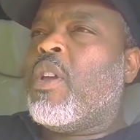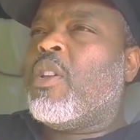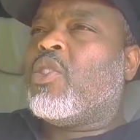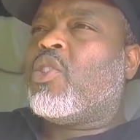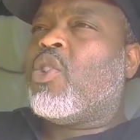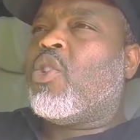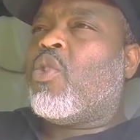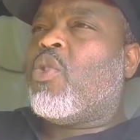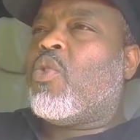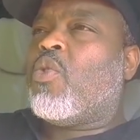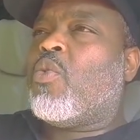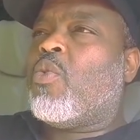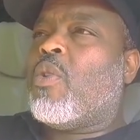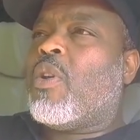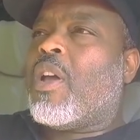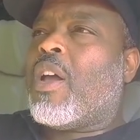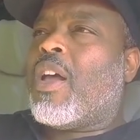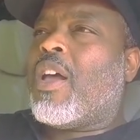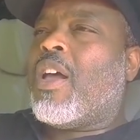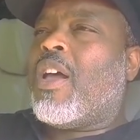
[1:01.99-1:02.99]
So
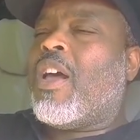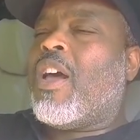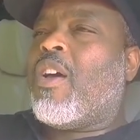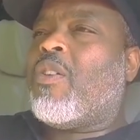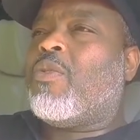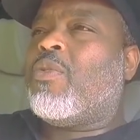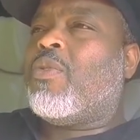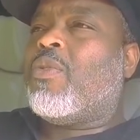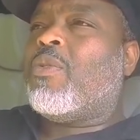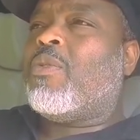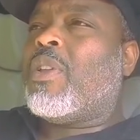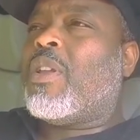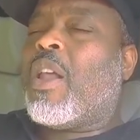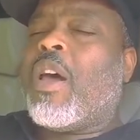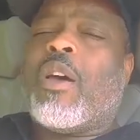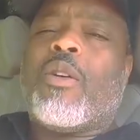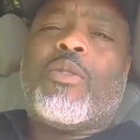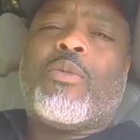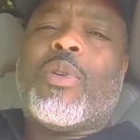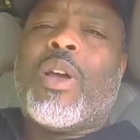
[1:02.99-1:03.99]
I have, and
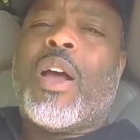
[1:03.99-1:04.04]
I'll,